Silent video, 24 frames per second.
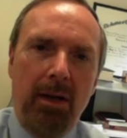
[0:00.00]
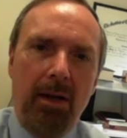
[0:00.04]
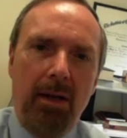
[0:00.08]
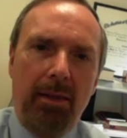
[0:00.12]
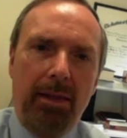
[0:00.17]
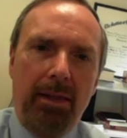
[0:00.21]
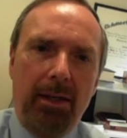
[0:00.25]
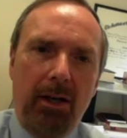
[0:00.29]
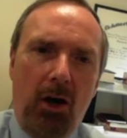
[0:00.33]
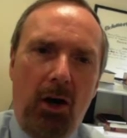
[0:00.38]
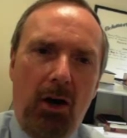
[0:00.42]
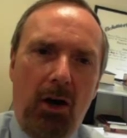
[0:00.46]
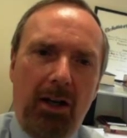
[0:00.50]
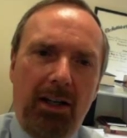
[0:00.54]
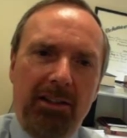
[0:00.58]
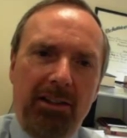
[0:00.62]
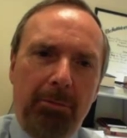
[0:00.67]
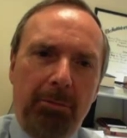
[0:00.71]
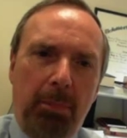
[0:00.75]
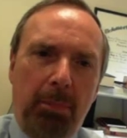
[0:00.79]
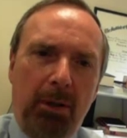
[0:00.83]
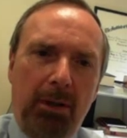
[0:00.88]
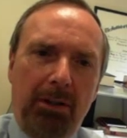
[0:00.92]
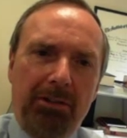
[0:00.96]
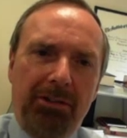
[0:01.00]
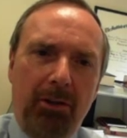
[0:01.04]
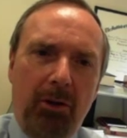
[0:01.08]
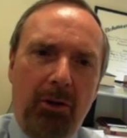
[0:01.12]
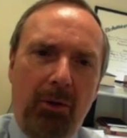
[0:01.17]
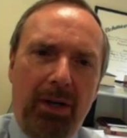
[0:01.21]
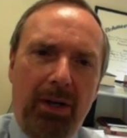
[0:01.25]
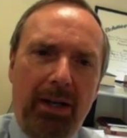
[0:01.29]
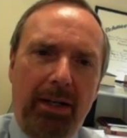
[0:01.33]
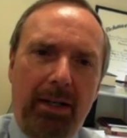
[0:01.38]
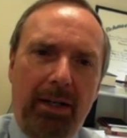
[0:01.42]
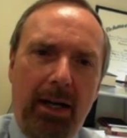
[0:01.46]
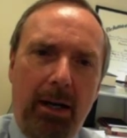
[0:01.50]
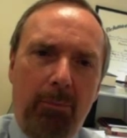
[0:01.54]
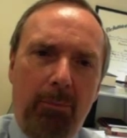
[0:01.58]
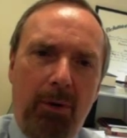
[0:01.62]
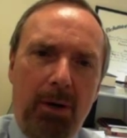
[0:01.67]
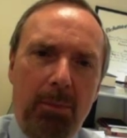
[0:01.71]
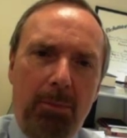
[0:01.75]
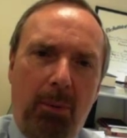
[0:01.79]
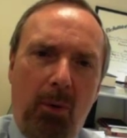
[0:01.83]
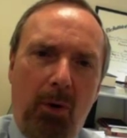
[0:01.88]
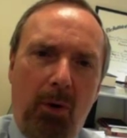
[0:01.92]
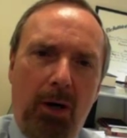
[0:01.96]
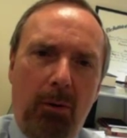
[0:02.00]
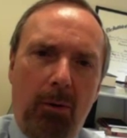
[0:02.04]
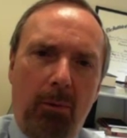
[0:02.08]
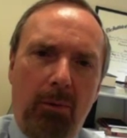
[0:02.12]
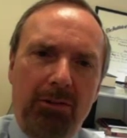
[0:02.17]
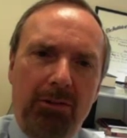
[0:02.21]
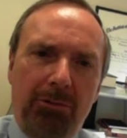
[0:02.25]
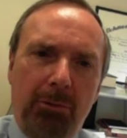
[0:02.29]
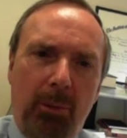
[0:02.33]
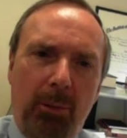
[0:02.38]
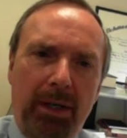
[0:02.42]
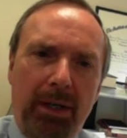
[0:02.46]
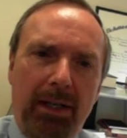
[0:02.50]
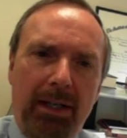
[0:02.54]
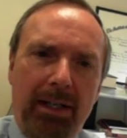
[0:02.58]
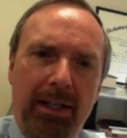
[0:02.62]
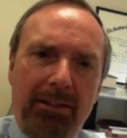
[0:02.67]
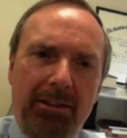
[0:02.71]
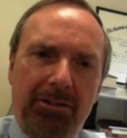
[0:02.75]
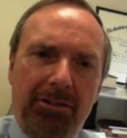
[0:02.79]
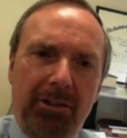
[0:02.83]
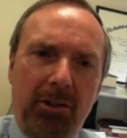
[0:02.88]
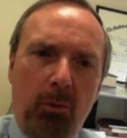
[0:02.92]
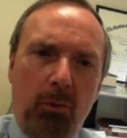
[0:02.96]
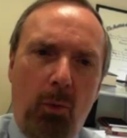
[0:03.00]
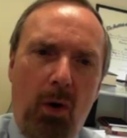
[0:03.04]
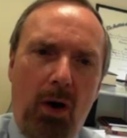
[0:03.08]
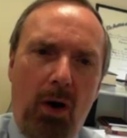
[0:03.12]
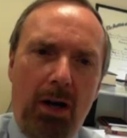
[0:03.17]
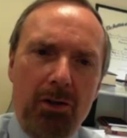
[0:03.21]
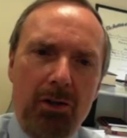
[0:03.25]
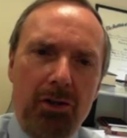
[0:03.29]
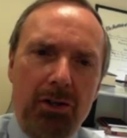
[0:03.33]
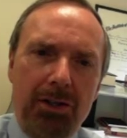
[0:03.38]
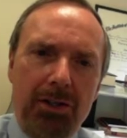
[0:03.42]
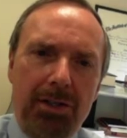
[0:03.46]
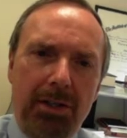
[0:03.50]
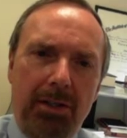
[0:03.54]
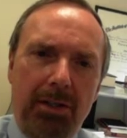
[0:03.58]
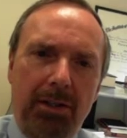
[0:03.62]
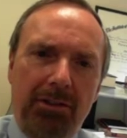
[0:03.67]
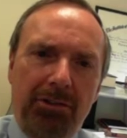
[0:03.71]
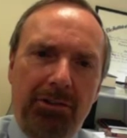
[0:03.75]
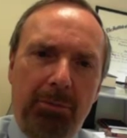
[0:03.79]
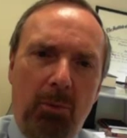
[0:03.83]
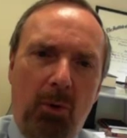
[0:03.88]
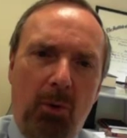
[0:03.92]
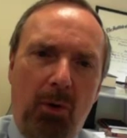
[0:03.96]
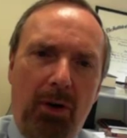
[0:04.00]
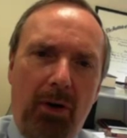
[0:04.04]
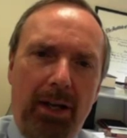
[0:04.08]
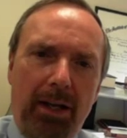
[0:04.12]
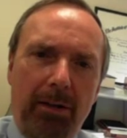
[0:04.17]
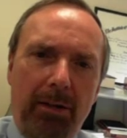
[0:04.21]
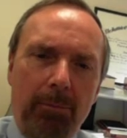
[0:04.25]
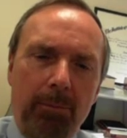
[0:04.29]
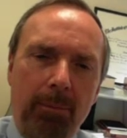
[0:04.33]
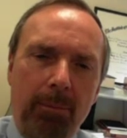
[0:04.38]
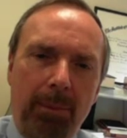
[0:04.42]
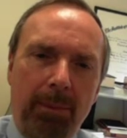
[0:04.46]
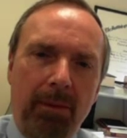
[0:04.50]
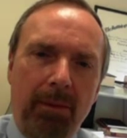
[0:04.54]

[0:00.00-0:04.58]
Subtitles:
The August personal income report was released in Washington this morning.